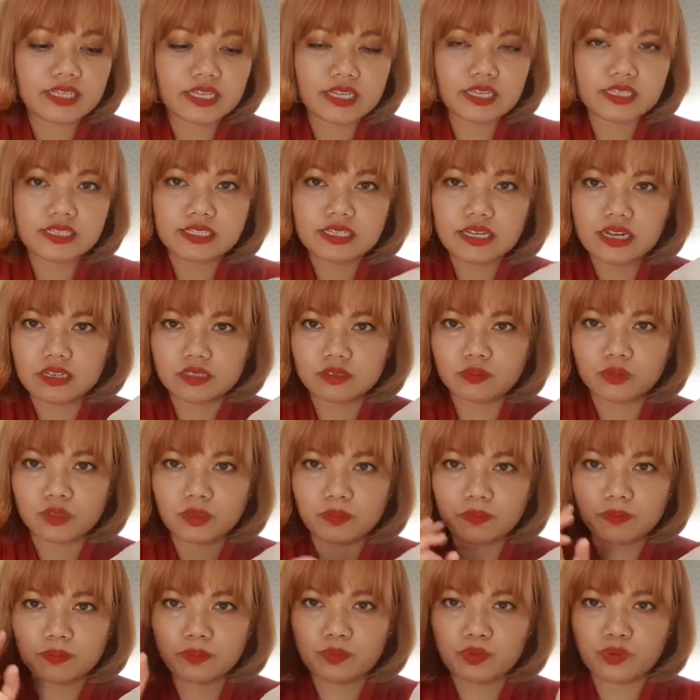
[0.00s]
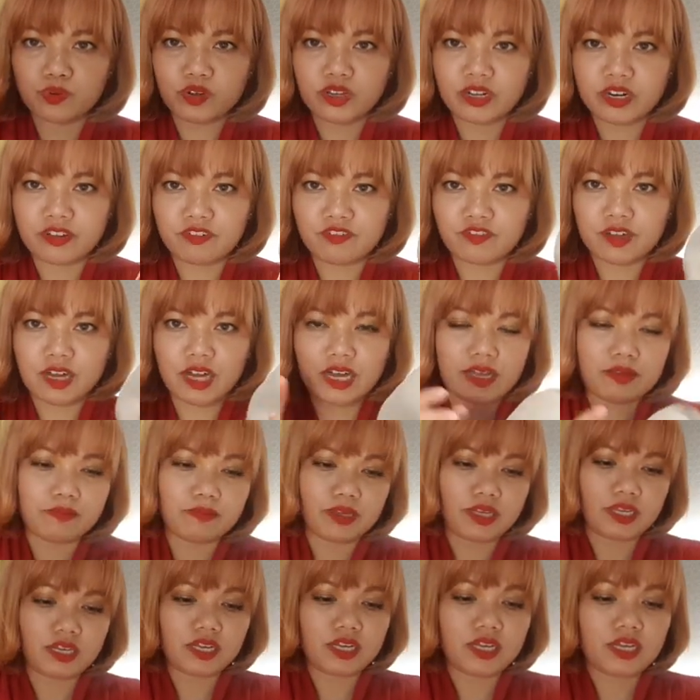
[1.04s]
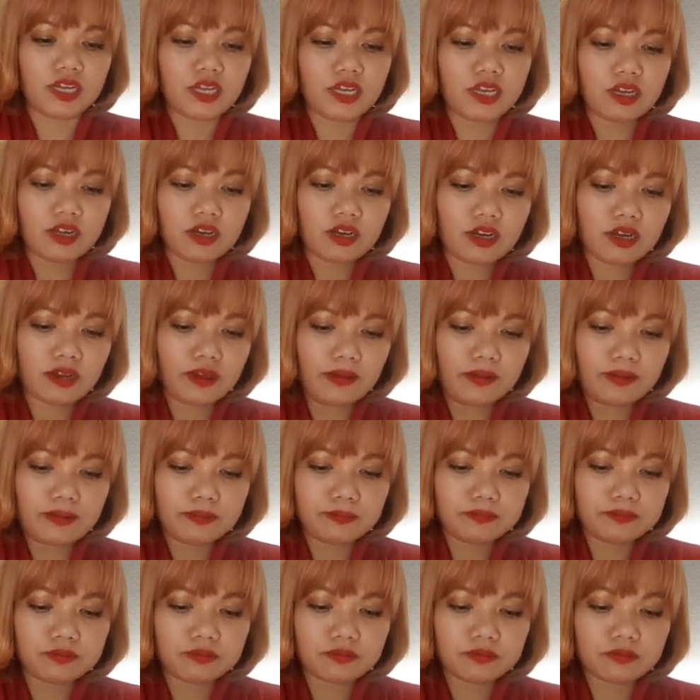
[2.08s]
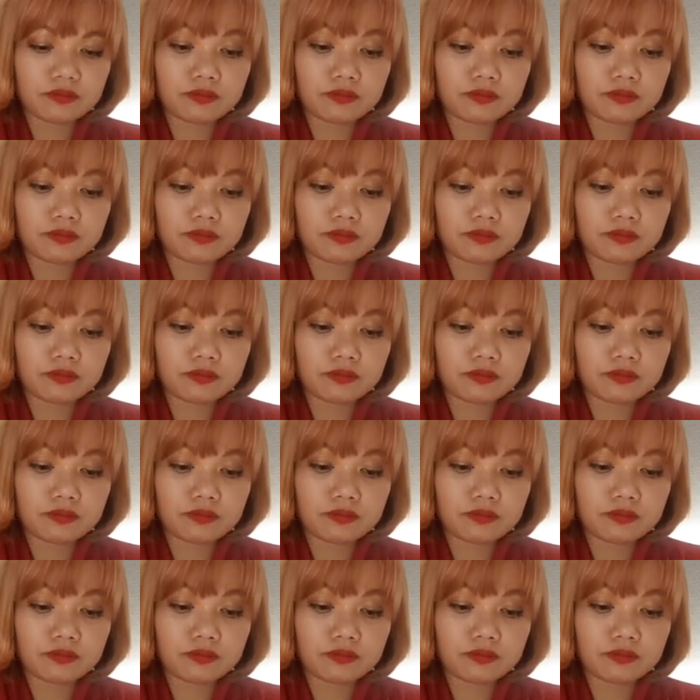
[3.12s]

things that will prettify me. Um,